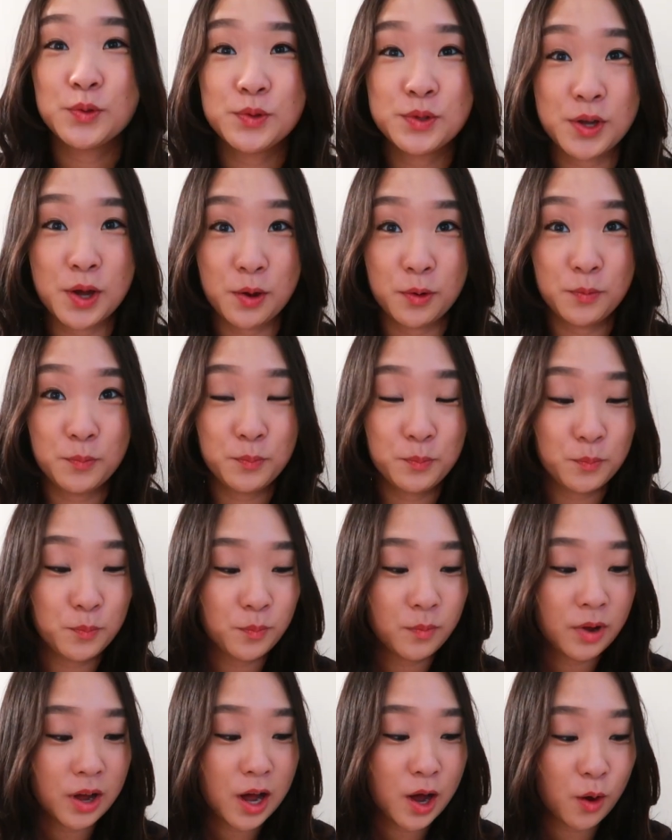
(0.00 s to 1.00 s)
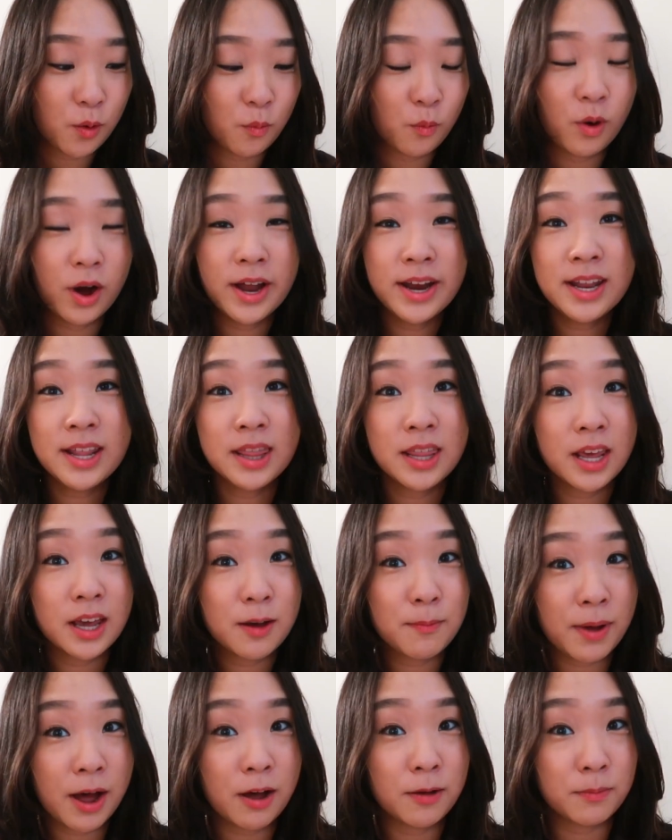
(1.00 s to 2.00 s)
So one thing
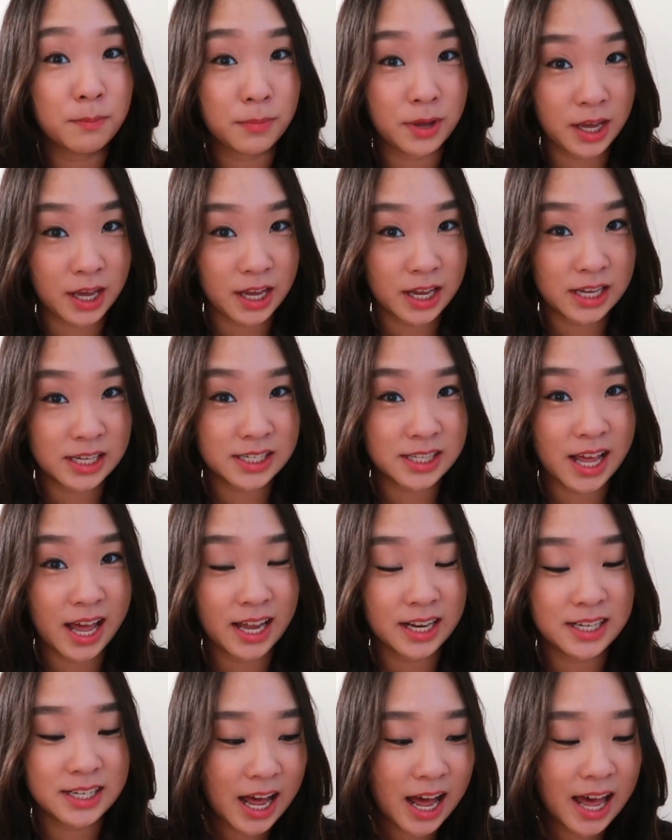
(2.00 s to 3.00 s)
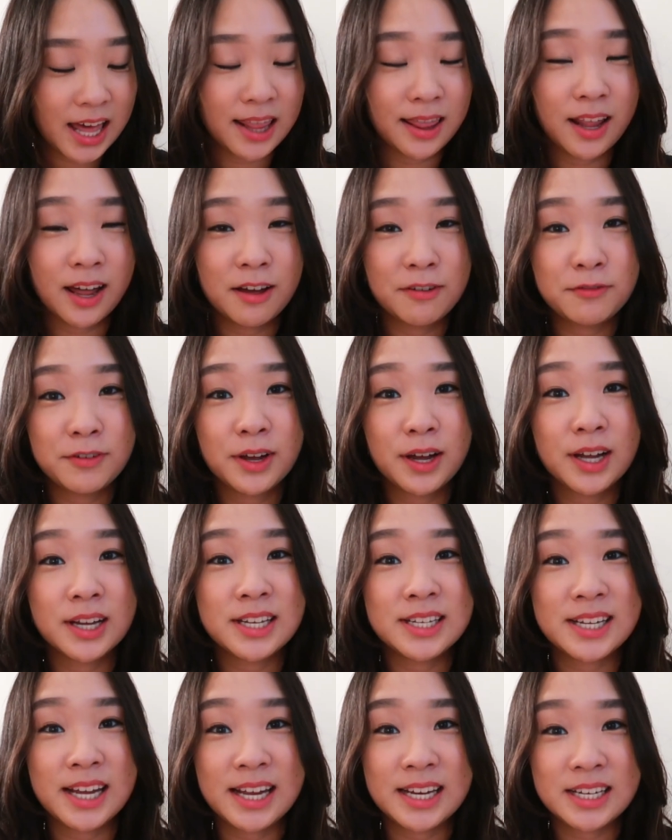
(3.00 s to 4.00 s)
about me is that I love a
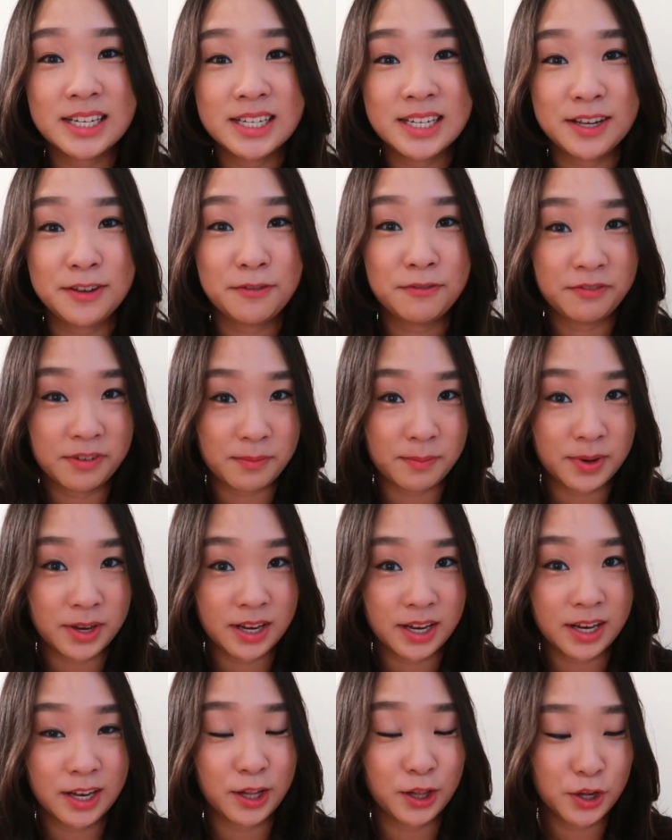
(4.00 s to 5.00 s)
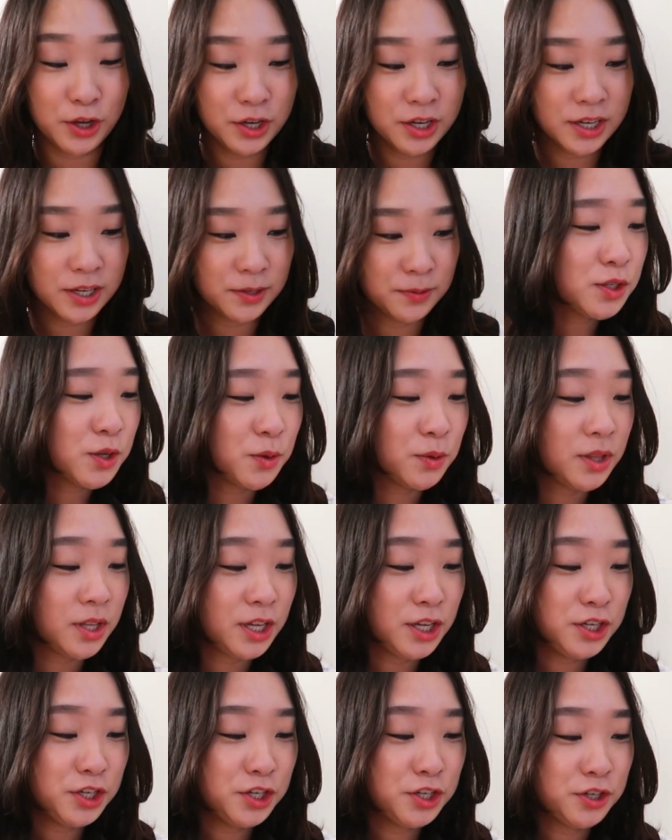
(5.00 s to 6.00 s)
dainty feminine look. So
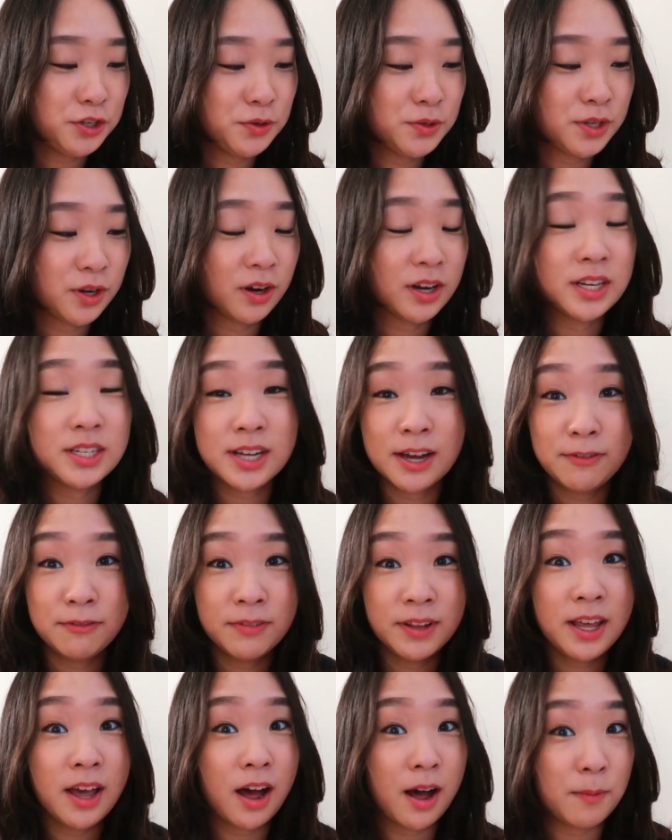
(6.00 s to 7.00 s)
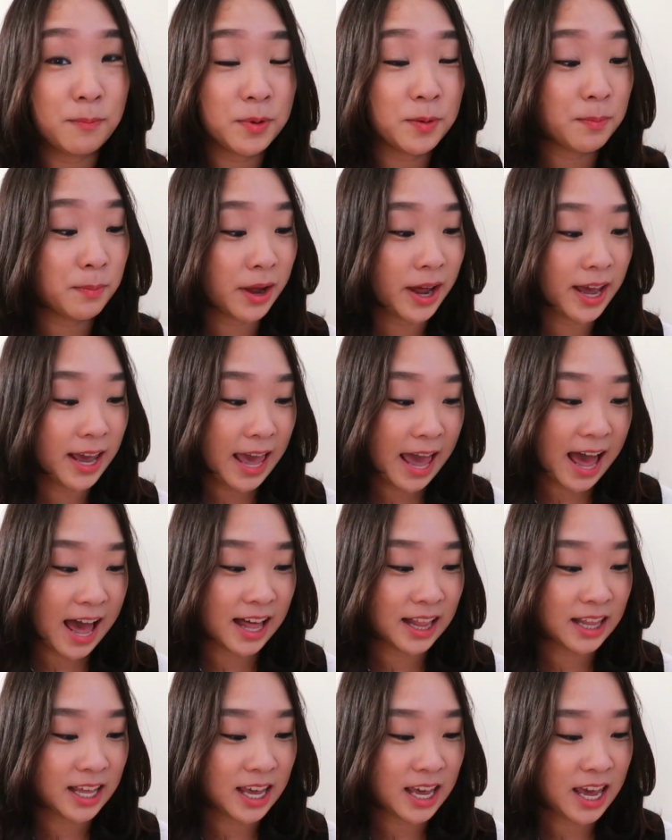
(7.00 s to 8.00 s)
these shoes are definitely up my
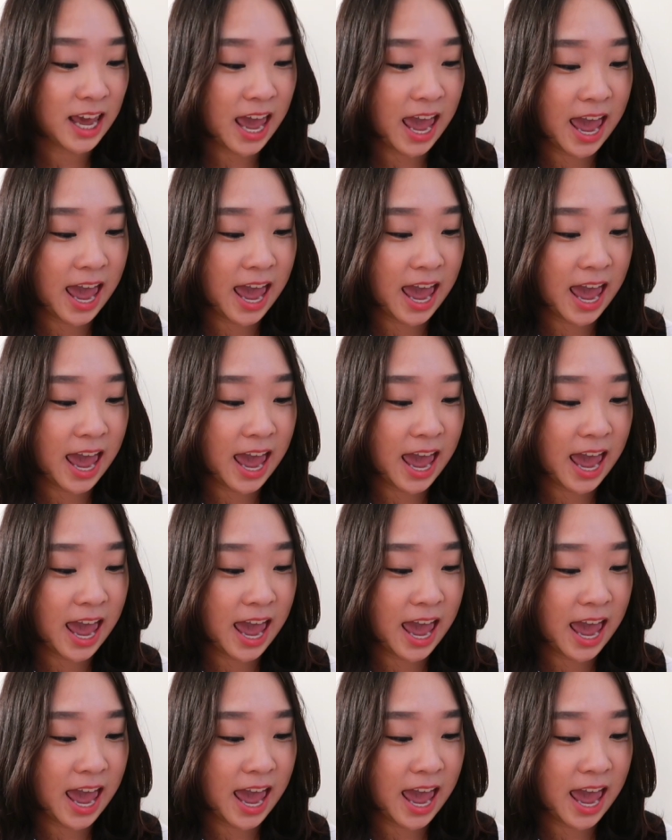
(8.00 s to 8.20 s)
alley